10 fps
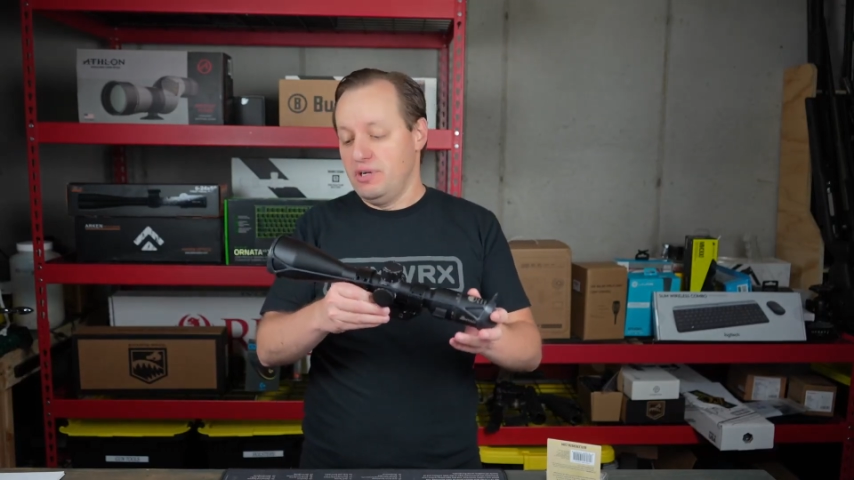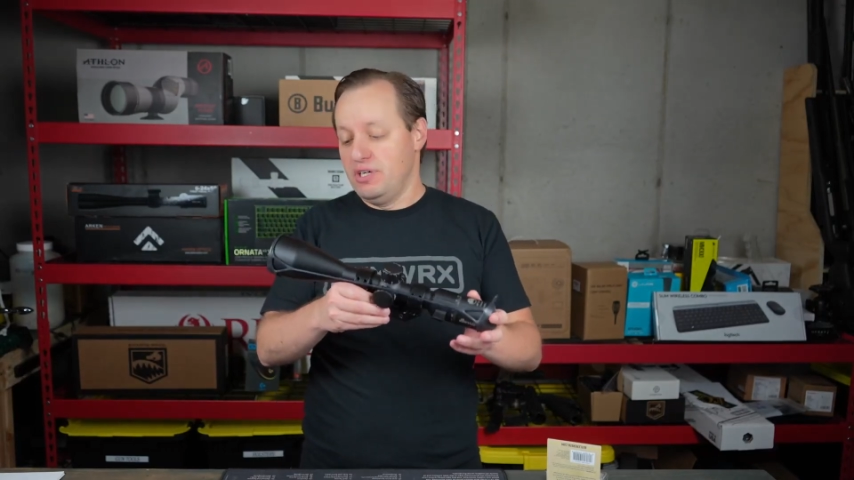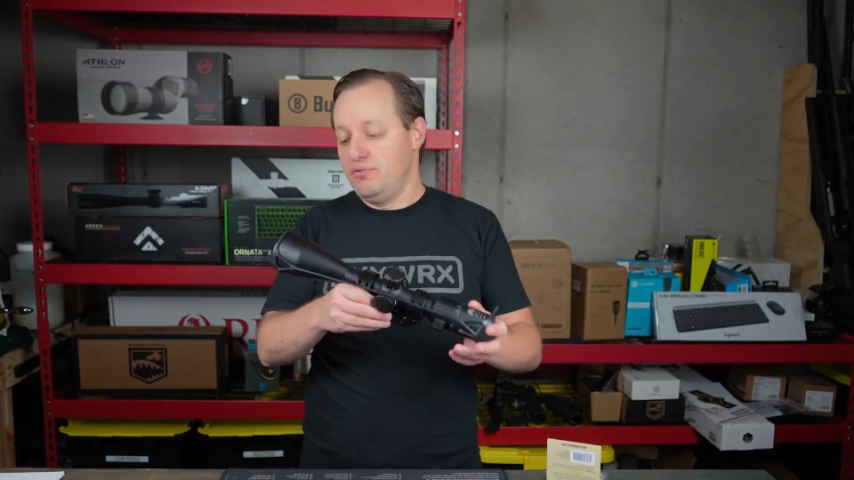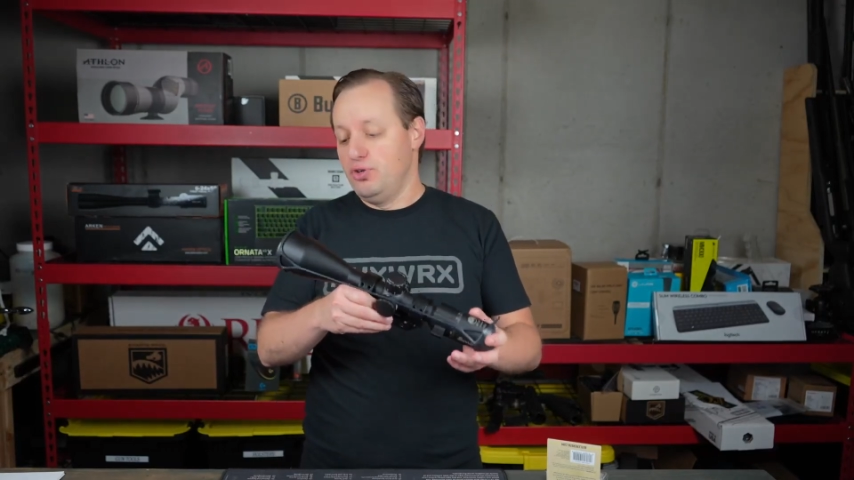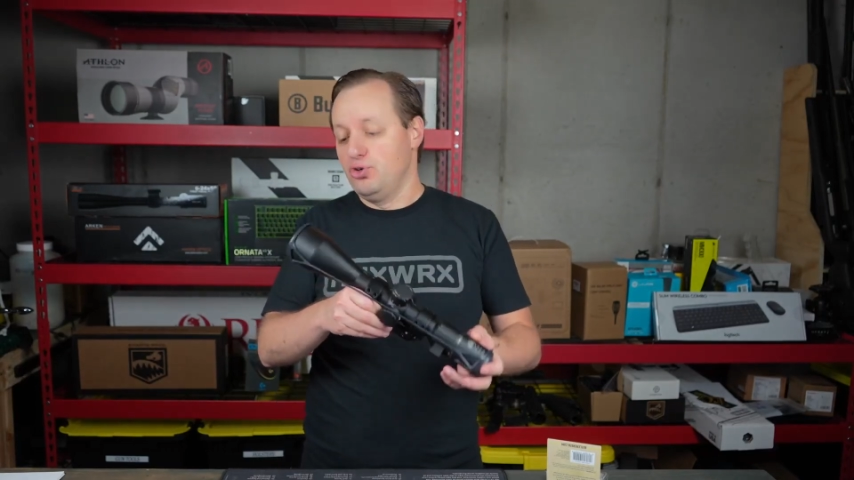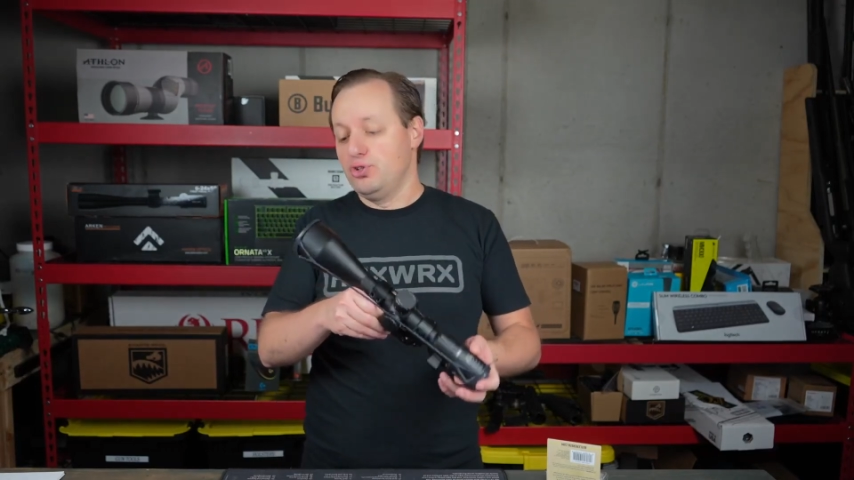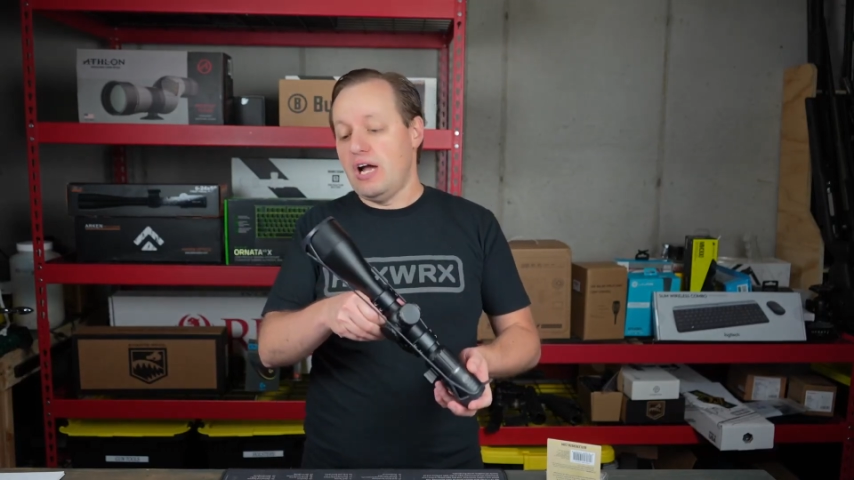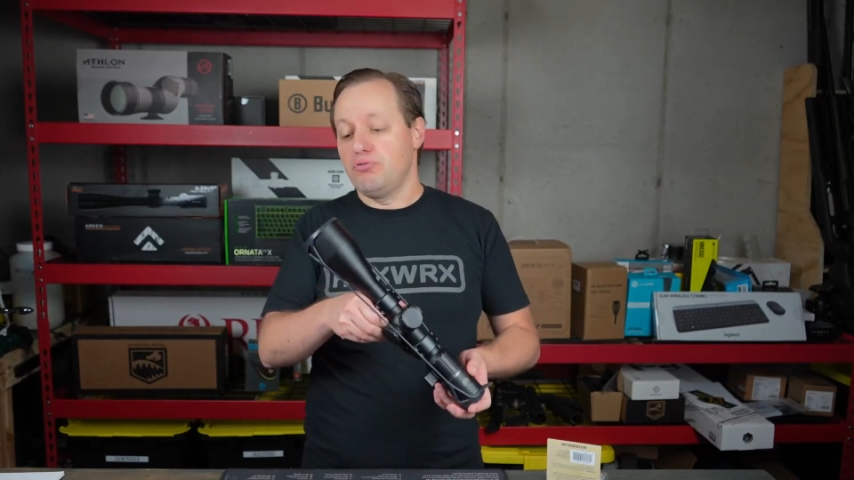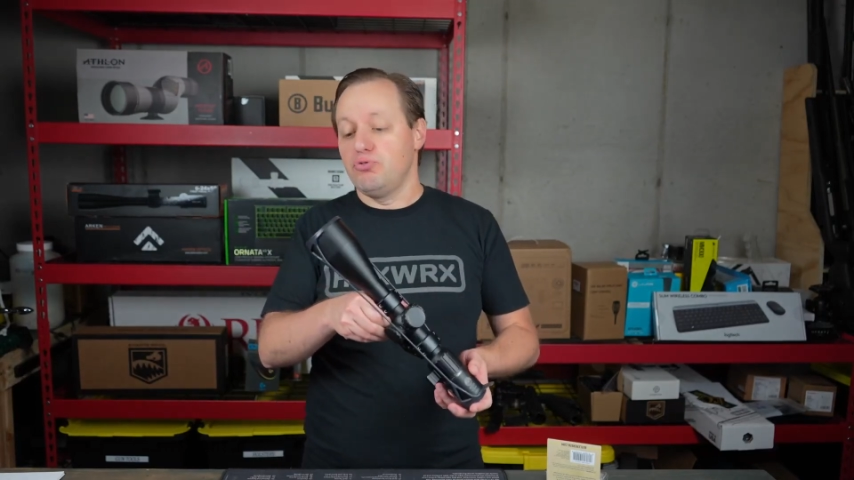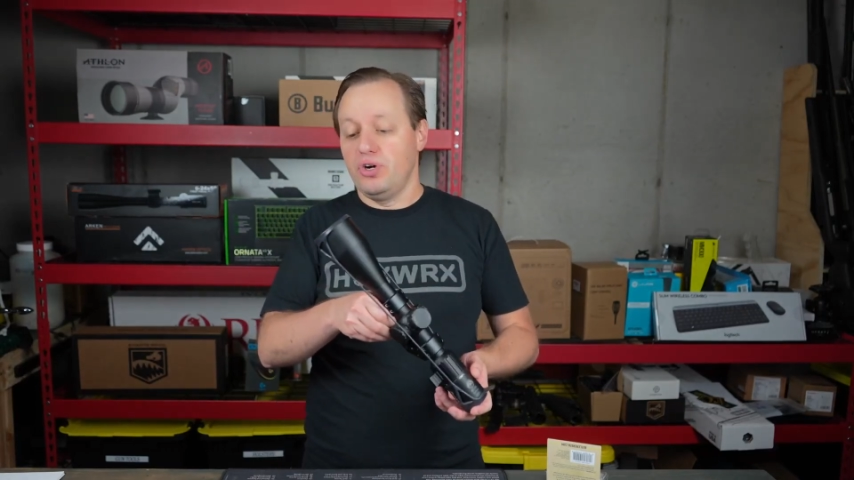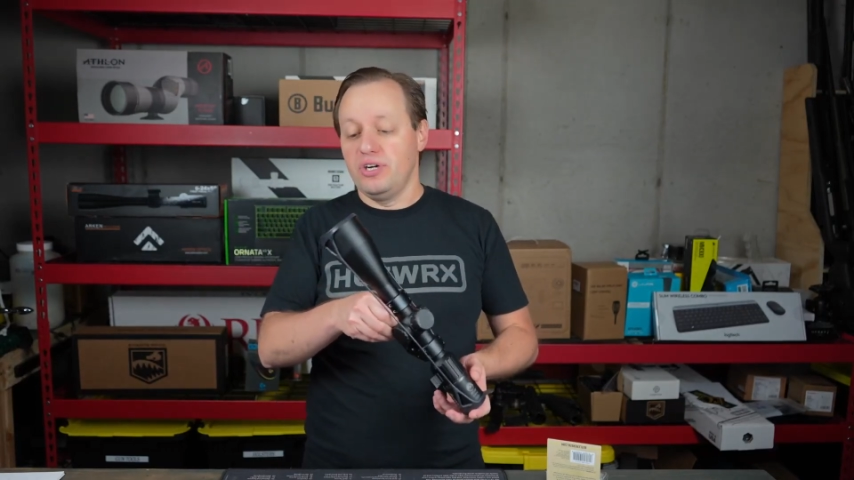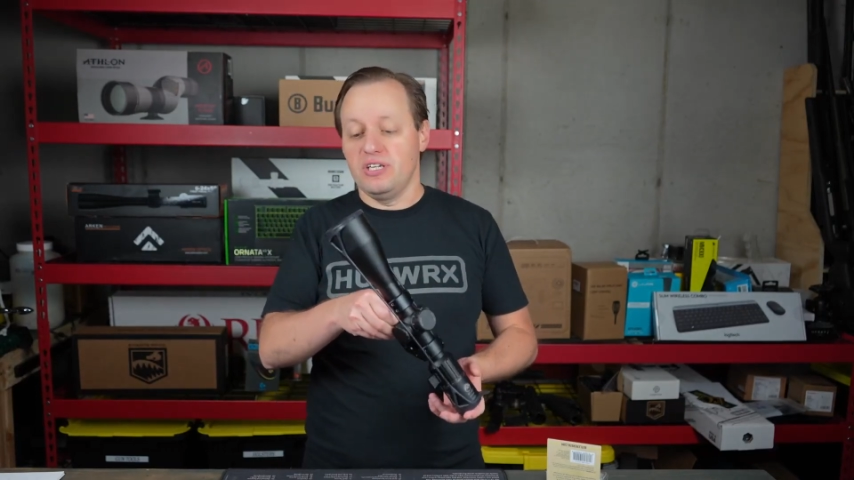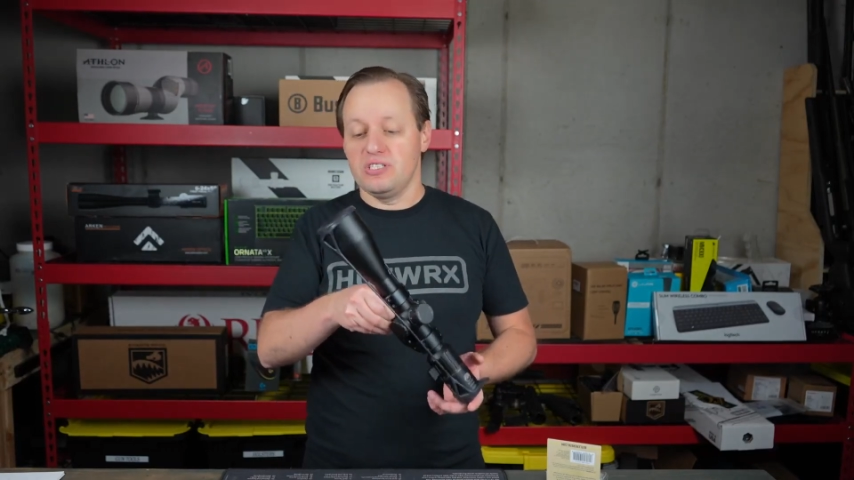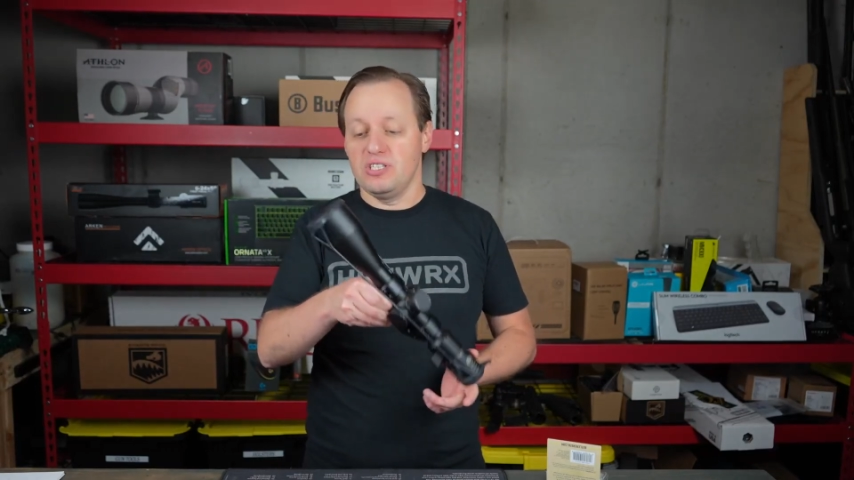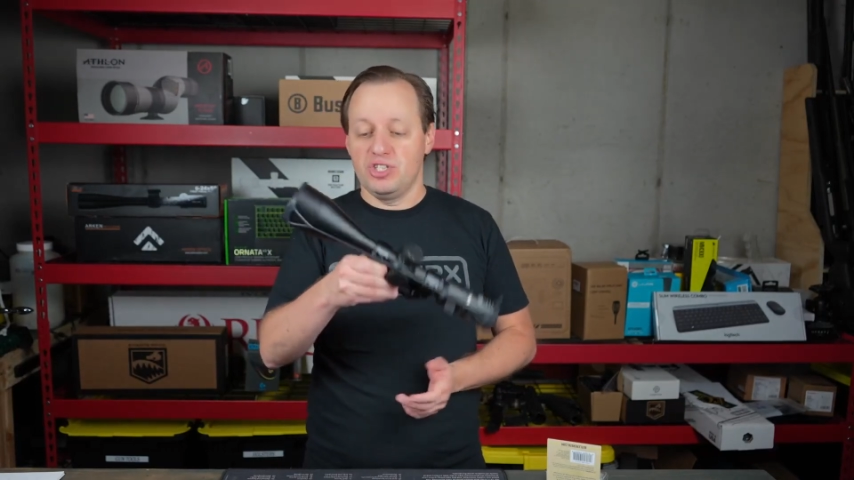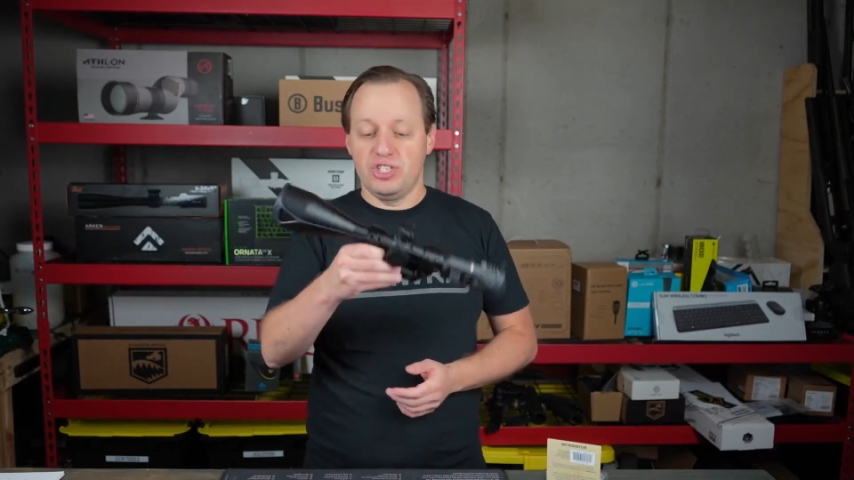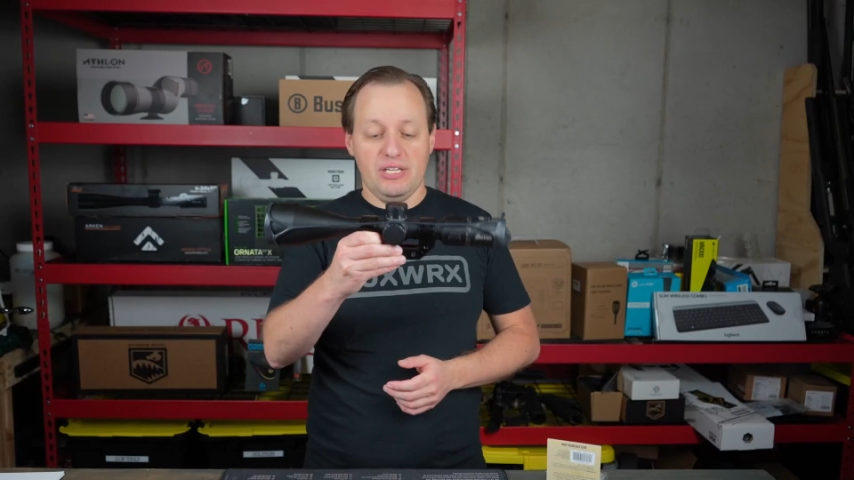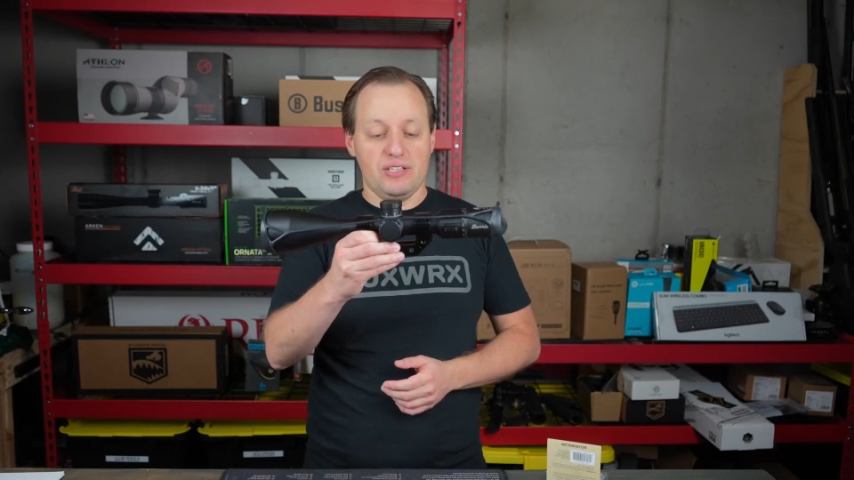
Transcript: but if you're not running a sunshade,